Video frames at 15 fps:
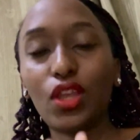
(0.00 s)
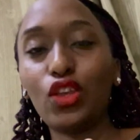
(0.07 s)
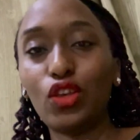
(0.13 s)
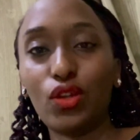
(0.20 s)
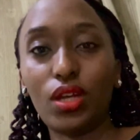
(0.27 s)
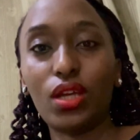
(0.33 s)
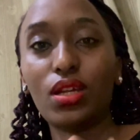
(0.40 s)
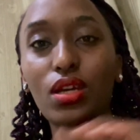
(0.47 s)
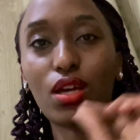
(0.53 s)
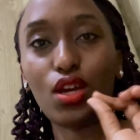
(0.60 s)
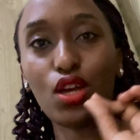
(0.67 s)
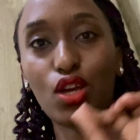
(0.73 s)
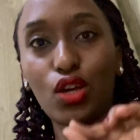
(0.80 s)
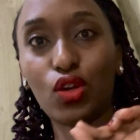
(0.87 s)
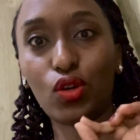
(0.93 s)
you need
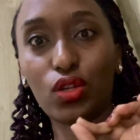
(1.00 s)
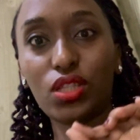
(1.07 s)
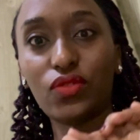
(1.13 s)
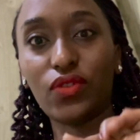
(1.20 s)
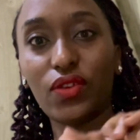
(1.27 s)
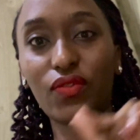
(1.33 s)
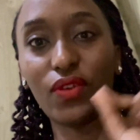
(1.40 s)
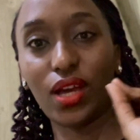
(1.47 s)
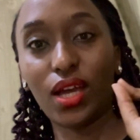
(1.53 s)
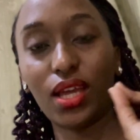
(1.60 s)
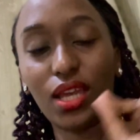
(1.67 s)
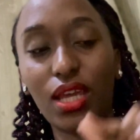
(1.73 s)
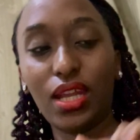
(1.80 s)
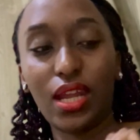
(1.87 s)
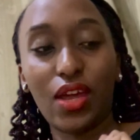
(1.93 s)
God's favor
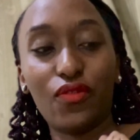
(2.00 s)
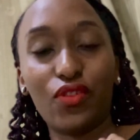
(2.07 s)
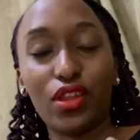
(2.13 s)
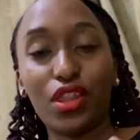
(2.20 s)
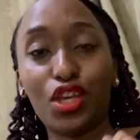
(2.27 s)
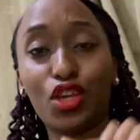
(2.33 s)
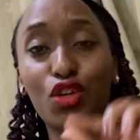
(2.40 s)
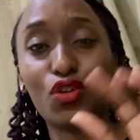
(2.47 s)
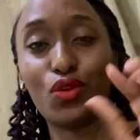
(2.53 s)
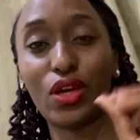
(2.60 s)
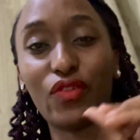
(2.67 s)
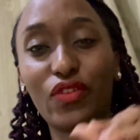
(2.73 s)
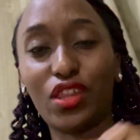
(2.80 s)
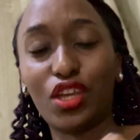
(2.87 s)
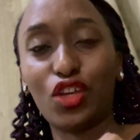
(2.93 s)
in everything you do,
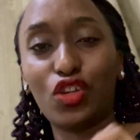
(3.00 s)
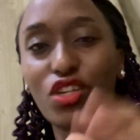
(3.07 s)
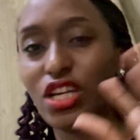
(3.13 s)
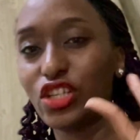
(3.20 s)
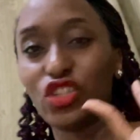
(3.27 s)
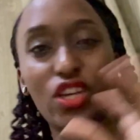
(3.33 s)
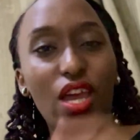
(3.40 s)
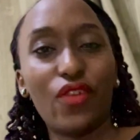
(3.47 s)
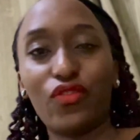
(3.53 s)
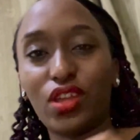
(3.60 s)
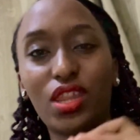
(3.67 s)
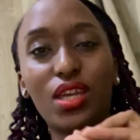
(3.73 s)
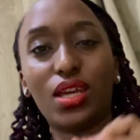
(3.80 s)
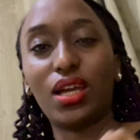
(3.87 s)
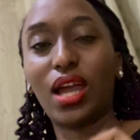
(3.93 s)
everything you touch,
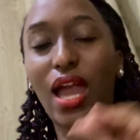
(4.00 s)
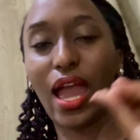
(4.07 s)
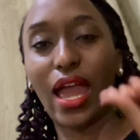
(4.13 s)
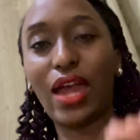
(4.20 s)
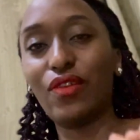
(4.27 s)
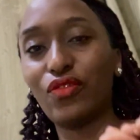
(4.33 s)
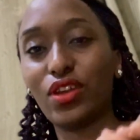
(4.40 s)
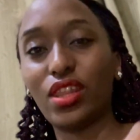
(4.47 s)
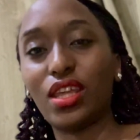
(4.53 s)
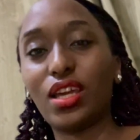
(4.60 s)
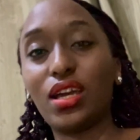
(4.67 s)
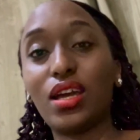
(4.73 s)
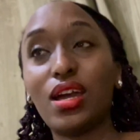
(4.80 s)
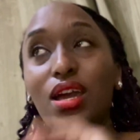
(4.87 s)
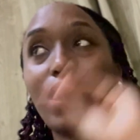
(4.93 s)

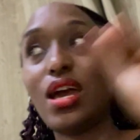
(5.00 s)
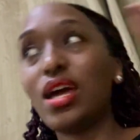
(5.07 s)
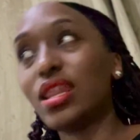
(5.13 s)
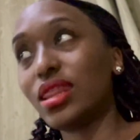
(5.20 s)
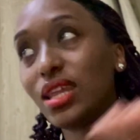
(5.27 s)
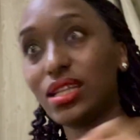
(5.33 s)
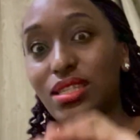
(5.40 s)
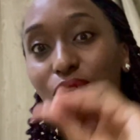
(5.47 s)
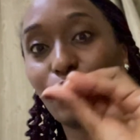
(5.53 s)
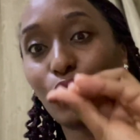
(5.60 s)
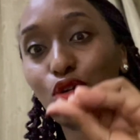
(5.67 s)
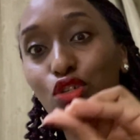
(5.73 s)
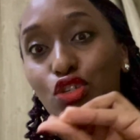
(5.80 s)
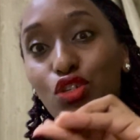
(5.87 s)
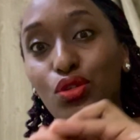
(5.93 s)
everything that's
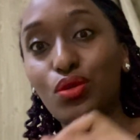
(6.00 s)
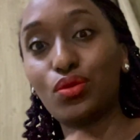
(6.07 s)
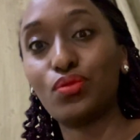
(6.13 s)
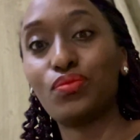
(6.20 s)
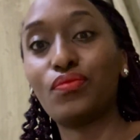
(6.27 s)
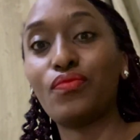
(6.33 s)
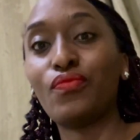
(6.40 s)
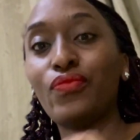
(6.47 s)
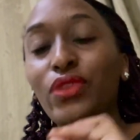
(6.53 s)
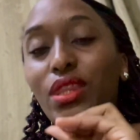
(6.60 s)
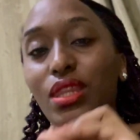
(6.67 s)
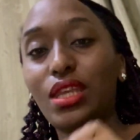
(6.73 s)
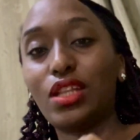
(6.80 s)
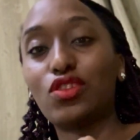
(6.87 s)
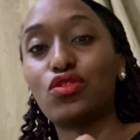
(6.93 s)
about you
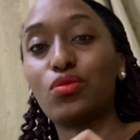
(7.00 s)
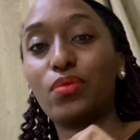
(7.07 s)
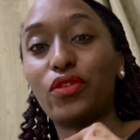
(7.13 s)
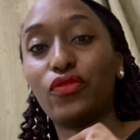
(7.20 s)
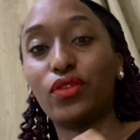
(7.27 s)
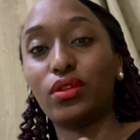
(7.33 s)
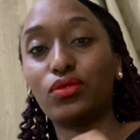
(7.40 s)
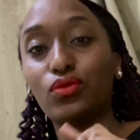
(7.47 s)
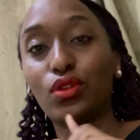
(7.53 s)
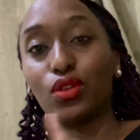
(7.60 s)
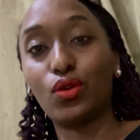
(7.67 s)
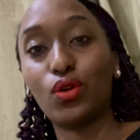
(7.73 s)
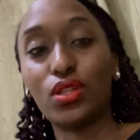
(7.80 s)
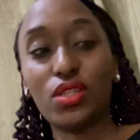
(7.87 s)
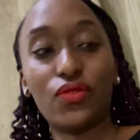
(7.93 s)
needs to be filled with
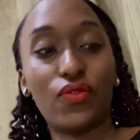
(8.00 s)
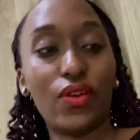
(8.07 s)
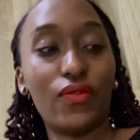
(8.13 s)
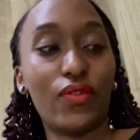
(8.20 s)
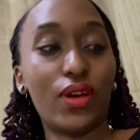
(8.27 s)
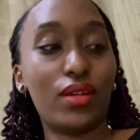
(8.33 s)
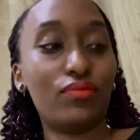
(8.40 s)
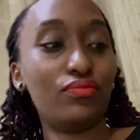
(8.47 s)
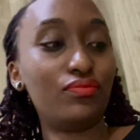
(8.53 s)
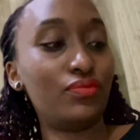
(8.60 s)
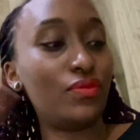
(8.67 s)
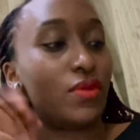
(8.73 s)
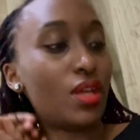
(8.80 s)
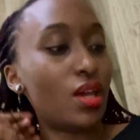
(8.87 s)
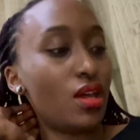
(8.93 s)
God's favor.
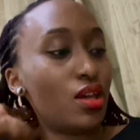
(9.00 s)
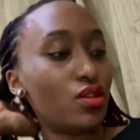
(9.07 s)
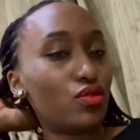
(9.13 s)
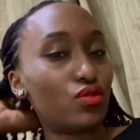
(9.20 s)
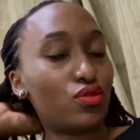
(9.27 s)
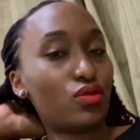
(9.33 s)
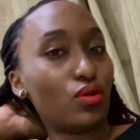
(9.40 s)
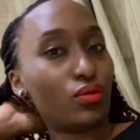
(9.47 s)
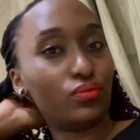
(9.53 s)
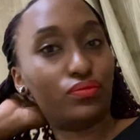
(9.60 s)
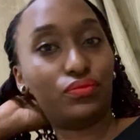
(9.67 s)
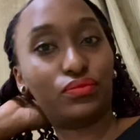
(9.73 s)
So,